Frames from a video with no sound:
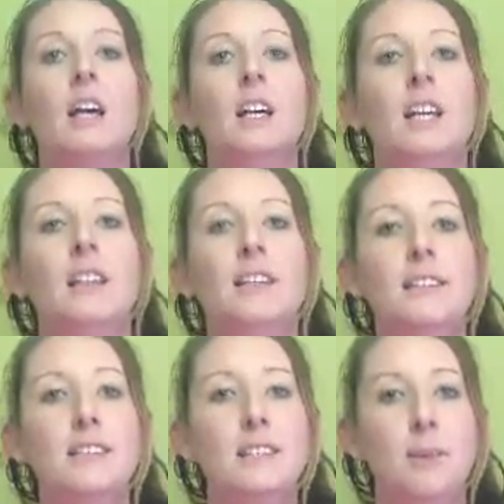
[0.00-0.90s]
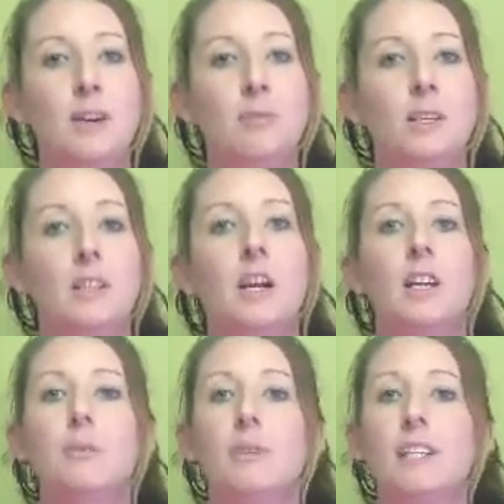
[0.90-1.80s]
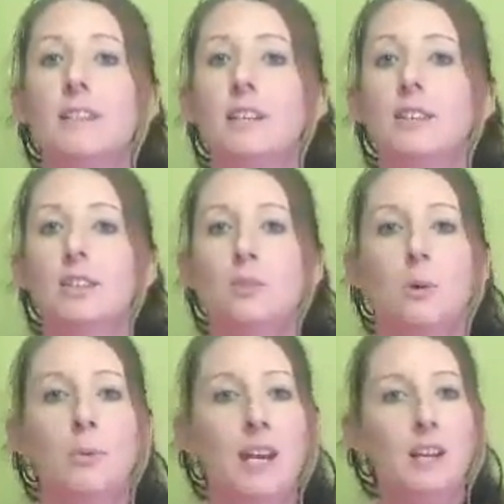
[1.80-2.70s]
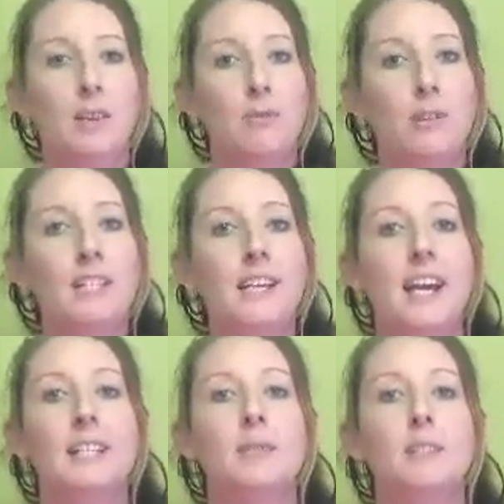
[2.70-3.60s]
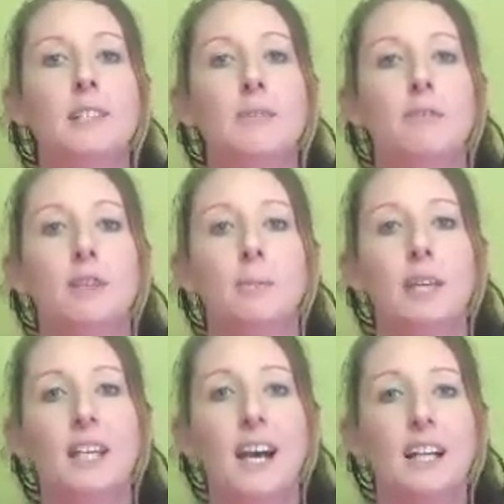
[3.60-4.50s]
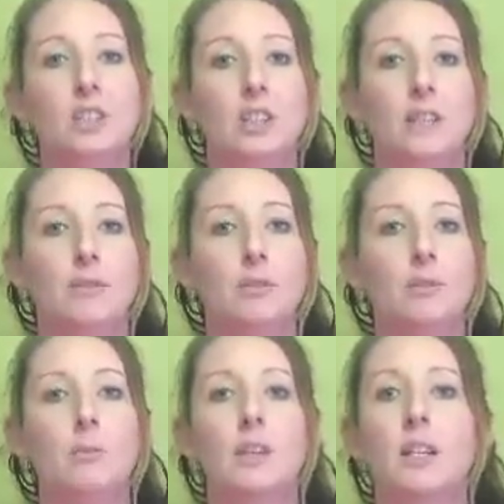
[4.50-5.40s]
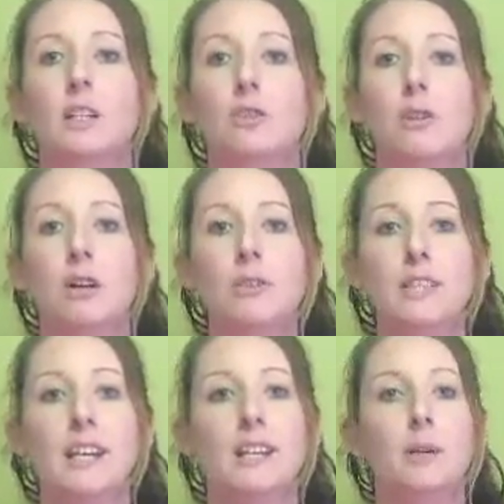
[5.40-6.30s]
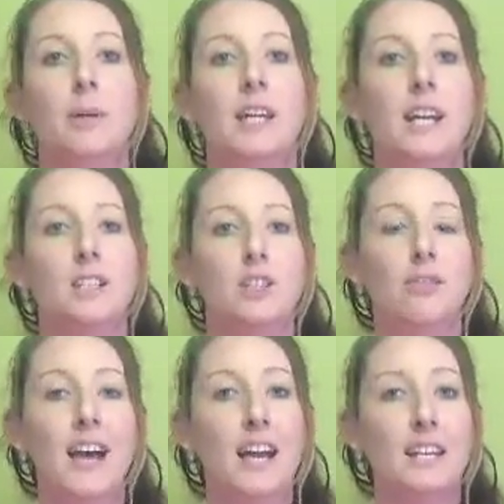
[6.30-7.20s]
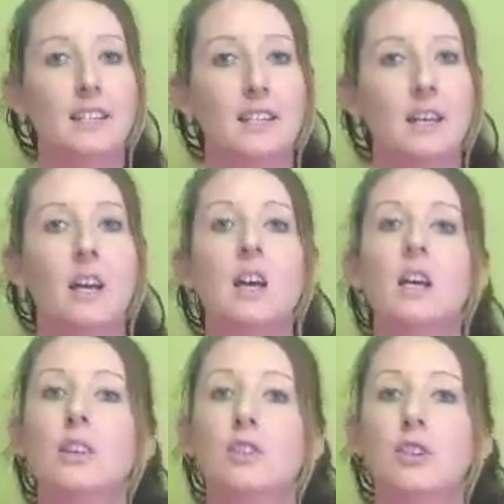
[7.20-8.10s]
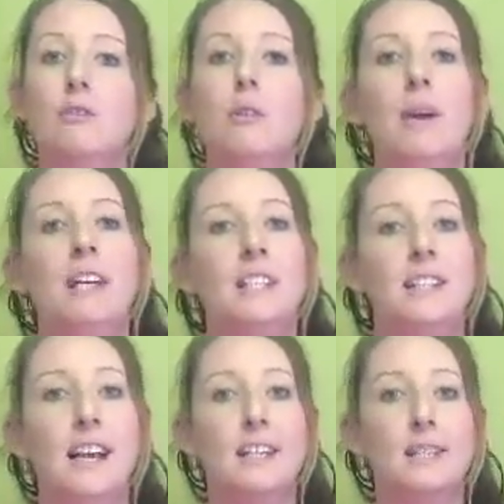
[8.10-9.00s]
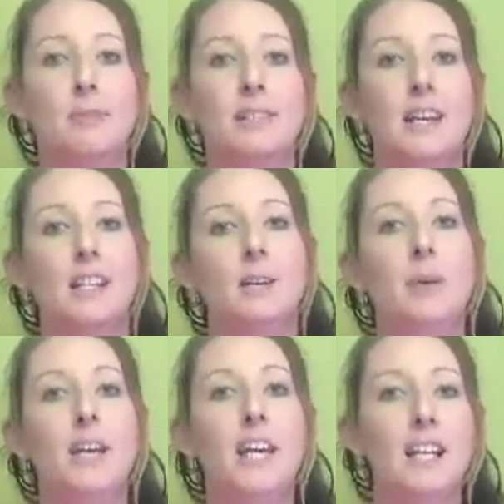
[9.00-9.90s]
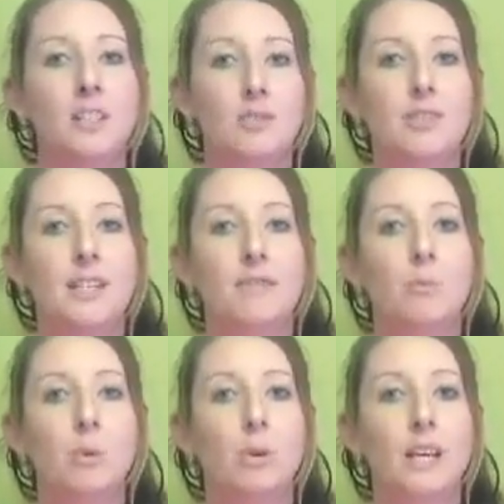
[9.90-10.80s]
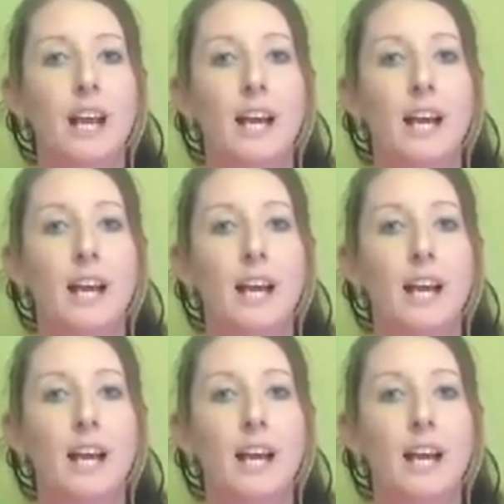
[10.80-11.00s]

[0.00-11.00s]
In this experiment, the researchers prepared 3 tanks with differing pH levels, with a control set at a pH of 8. The 2 remaining tanks were set at a pH of 7.8